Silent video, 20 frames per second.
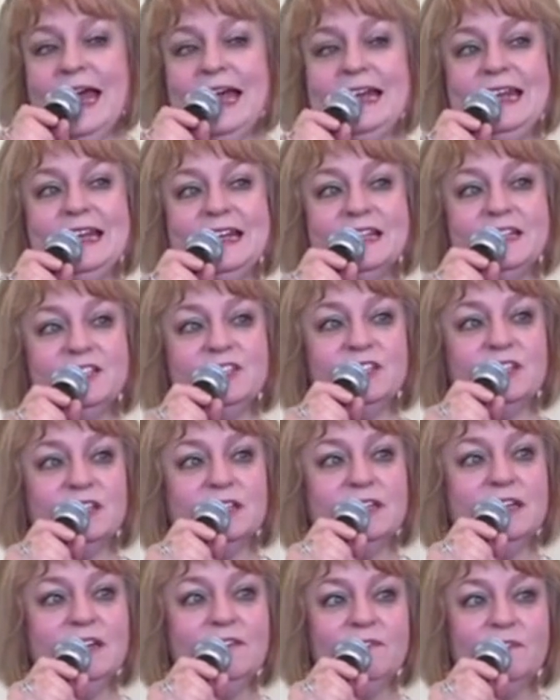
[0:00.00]
and it is
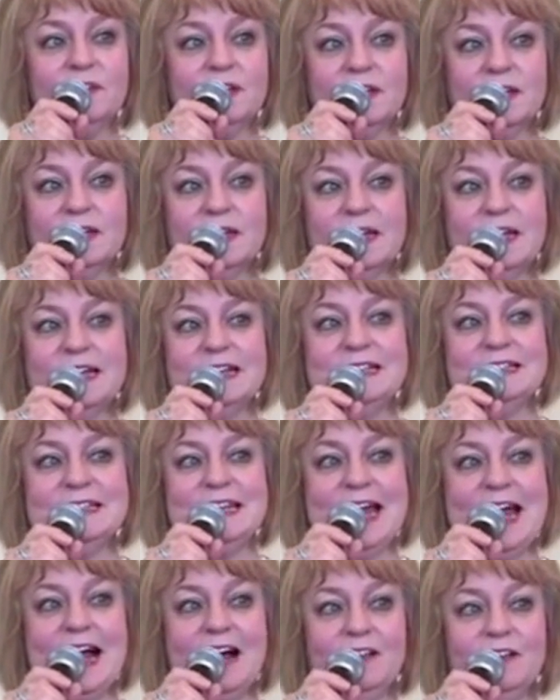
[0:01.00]
significant in
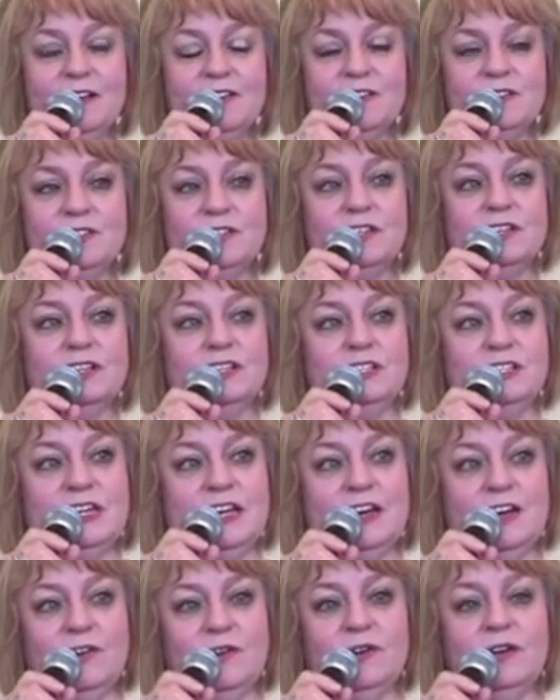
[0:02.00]
Dallas,
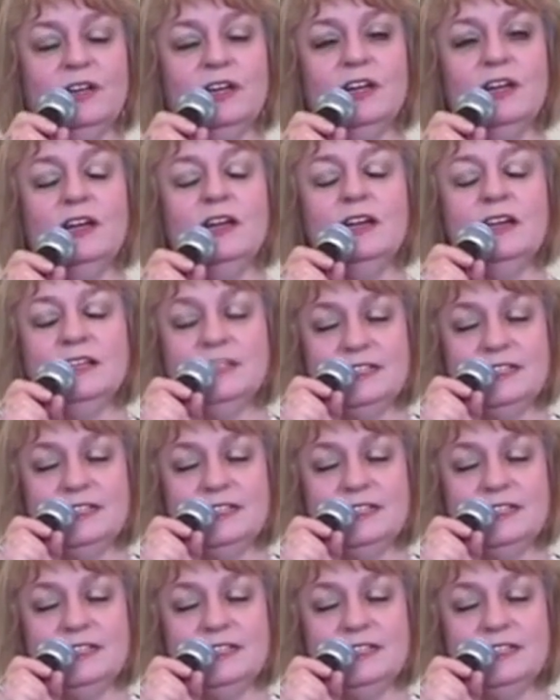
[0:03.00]
Tarrant,